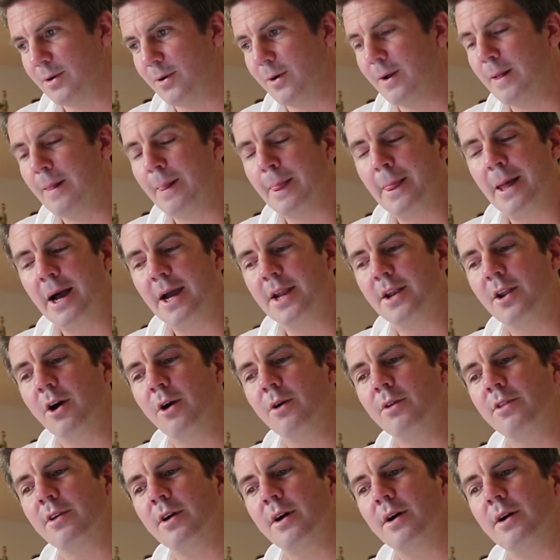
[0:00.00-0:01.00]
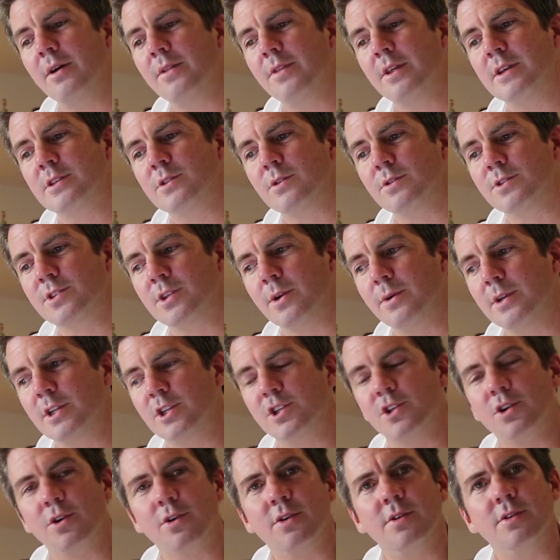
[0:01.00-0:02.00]
Or I know that there's also
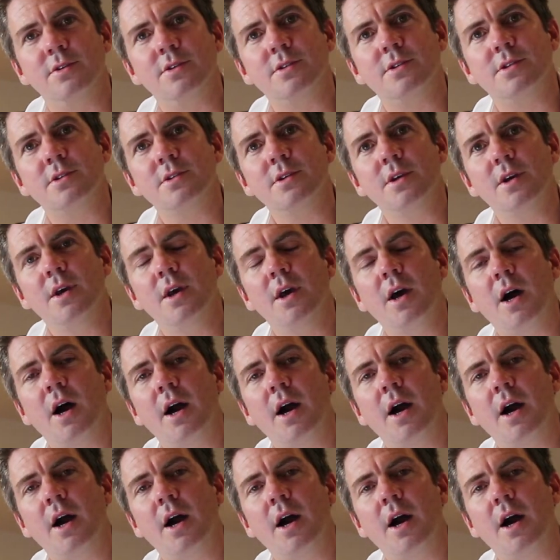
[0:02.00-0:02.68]
insurance.